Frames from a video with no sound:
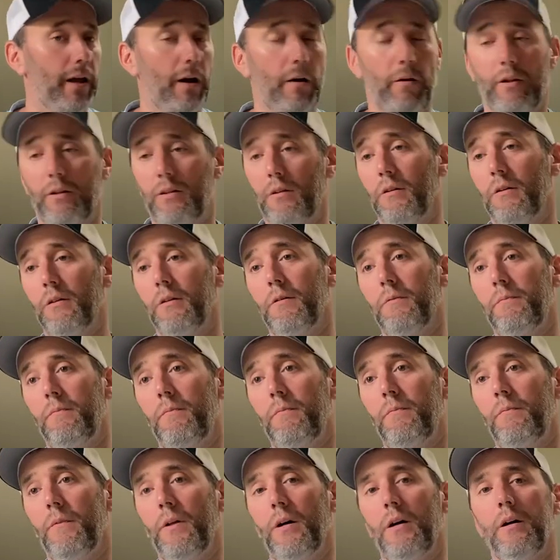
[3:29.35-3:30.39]
out at the
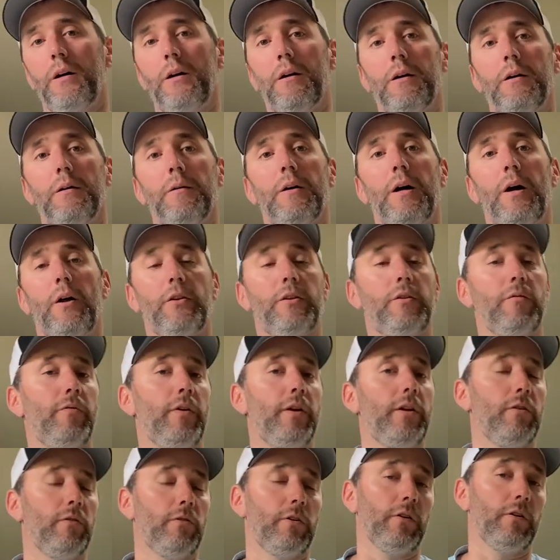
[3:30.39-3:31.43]
vineyard.